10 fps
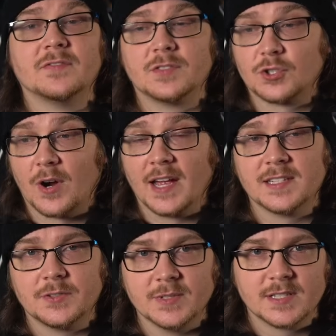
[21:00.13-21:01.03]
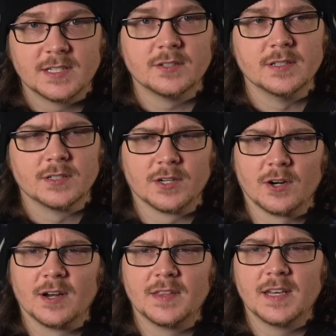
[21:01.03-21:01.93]
of tries to instill into
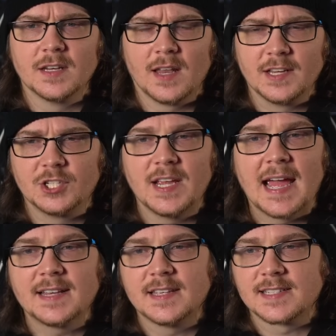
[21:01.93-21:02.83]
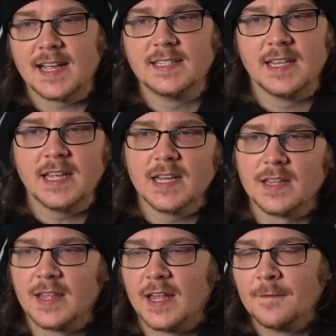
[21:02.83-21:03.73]
her. And then, like, she had this idea
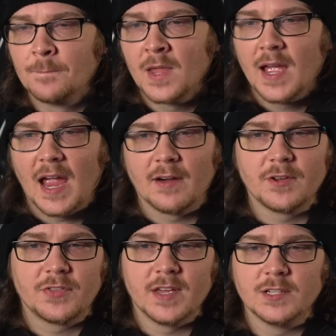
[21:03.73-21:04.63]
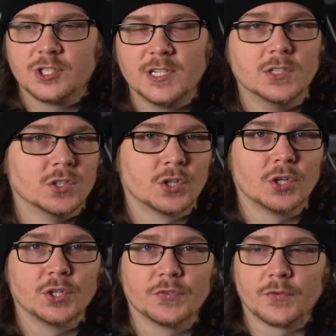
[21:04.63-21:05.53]
that everything she
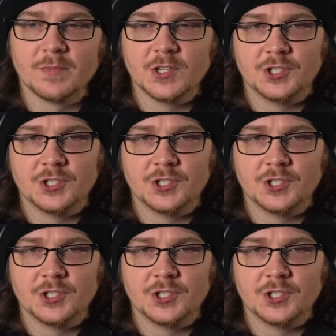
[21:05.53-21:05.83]
learned from the